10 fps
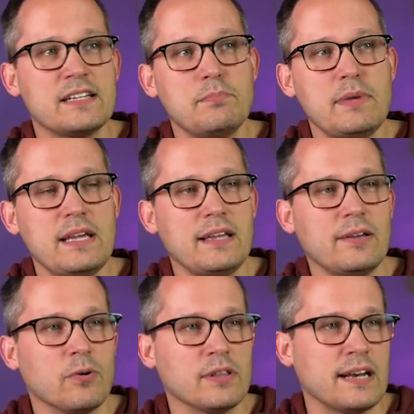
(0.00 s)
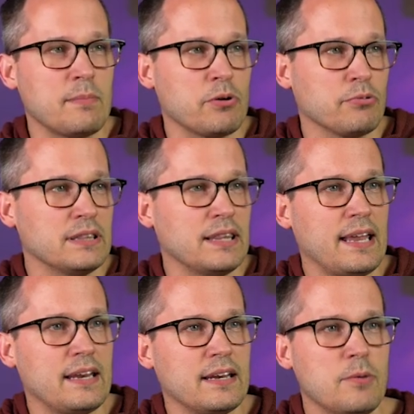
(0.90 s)
to me or that I'm a
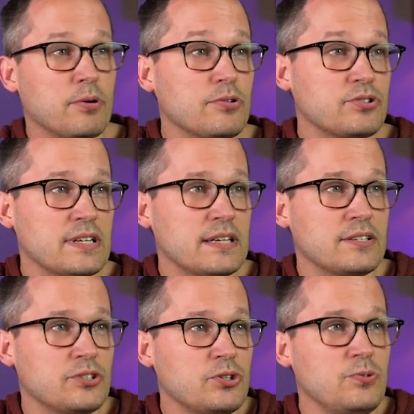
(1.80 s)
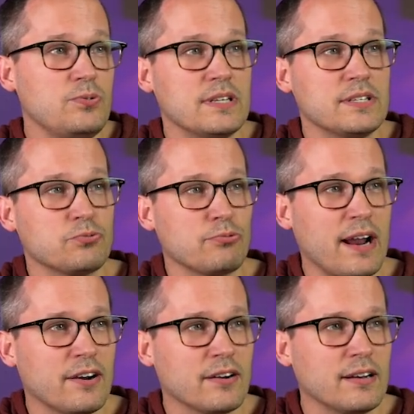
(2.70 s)
related person to this
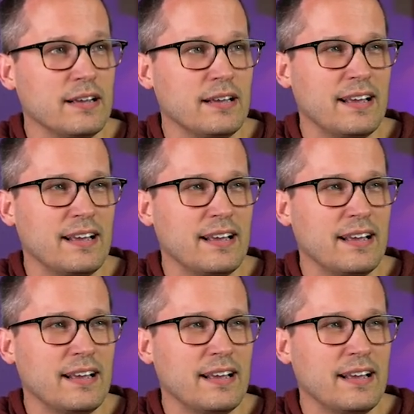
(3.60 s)
record.